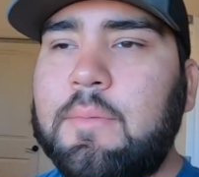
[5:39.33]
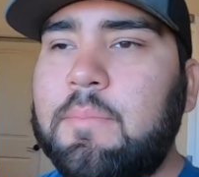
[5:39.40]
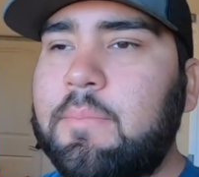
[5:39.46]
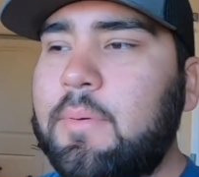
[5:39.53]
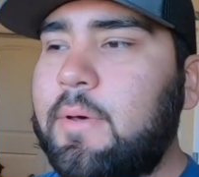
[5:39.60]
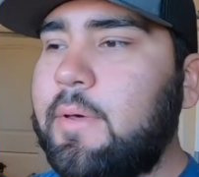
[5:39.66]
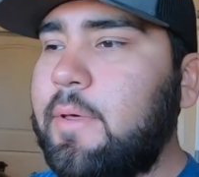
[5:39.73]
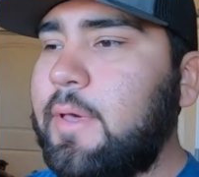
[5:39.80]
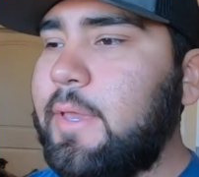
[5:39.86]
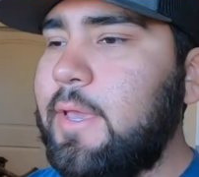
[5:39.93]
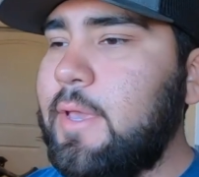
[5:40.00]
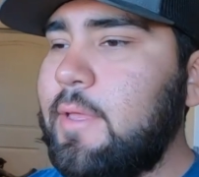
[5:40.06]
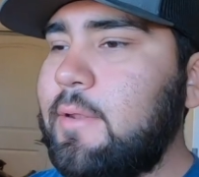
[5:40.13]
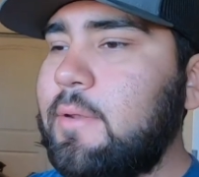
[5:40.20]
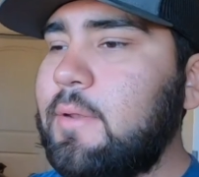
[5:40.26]
But
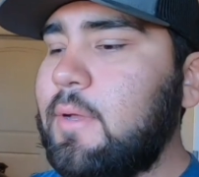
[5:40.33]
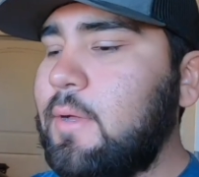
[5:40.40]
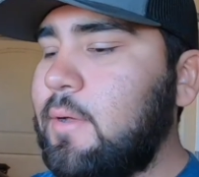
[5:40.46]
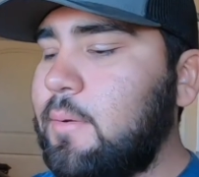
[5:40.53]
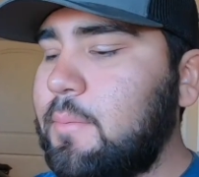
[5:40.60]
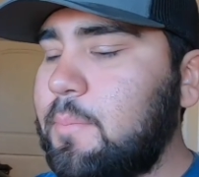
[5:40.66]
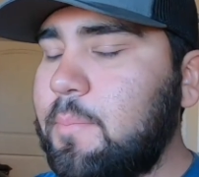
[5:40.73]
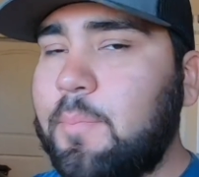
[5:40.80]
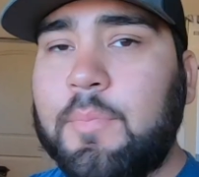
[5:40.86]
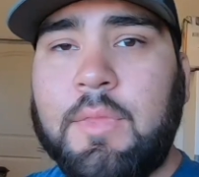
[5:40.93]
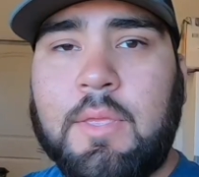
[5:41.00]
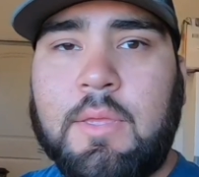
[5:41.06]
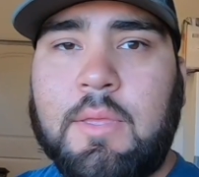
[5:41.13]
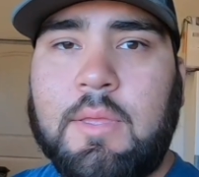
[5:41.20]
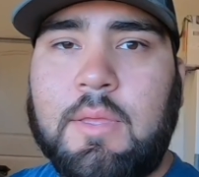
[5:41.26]
again,
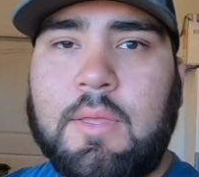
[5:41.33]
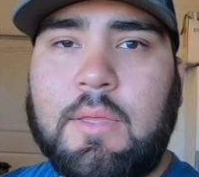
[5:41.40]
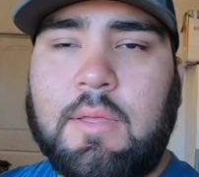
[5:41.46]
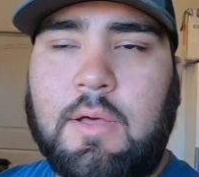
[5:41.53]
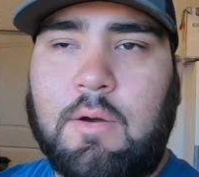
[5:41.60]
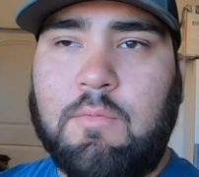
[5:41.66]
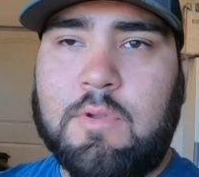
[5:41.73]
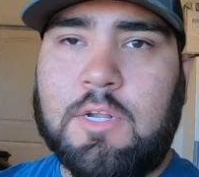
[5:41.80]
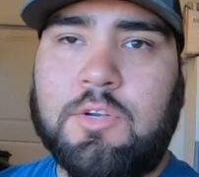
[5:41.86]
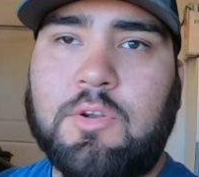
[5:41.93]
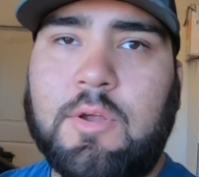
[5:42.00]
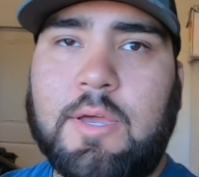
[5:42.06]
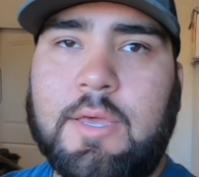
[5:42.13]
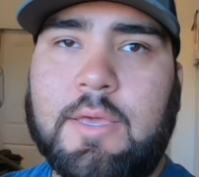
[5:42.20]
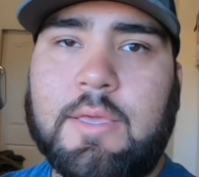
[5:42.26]
I want to
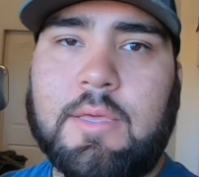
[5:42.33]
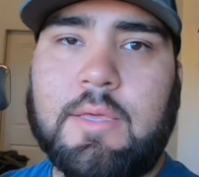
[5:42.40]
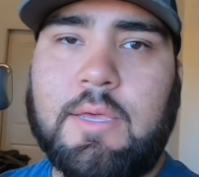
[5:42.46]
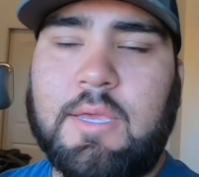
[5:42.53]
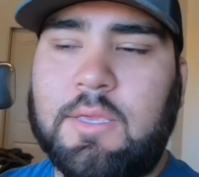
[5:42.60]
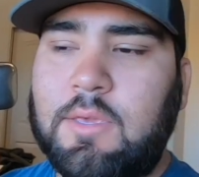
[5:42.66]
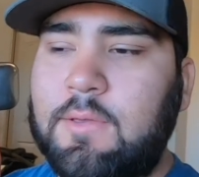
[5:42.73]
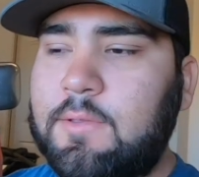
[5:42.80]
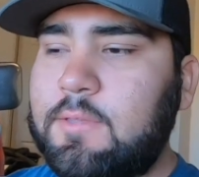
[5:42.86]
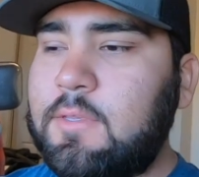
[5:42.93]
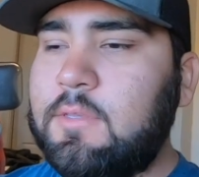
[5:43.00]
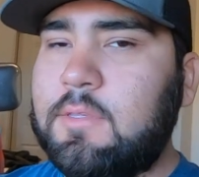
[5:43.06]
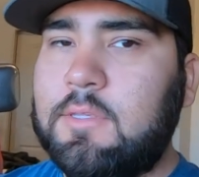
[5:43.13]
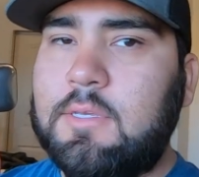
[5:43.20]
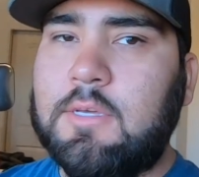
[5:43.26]
try and use
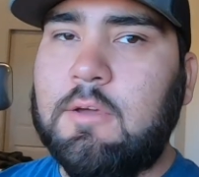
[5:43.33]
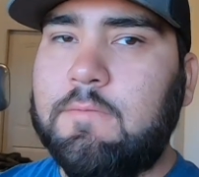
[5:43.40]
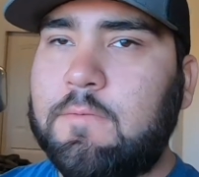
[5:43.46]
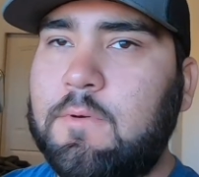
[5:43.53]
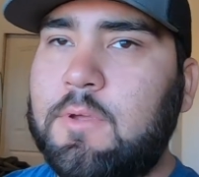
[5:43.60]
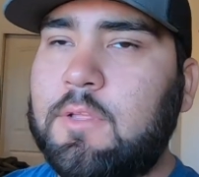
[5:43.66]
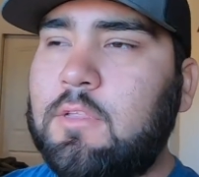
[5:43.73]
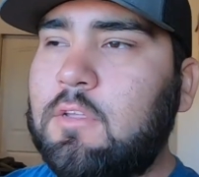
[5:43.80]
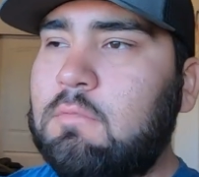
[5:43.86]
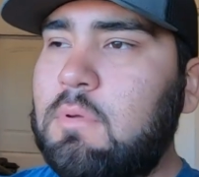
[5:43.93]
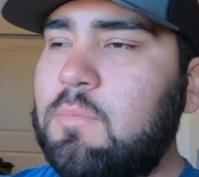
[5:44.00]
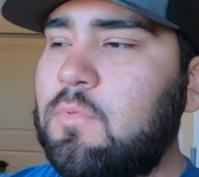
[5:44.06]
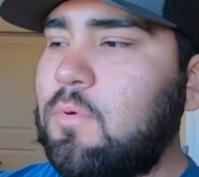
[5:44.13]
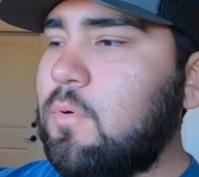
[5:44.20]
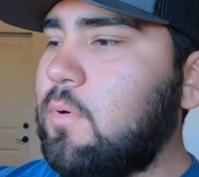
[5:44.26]
this thing off-road a little bit
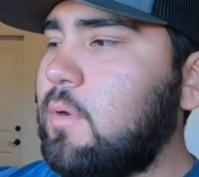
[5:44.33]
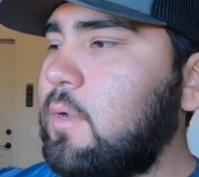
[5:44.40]
more.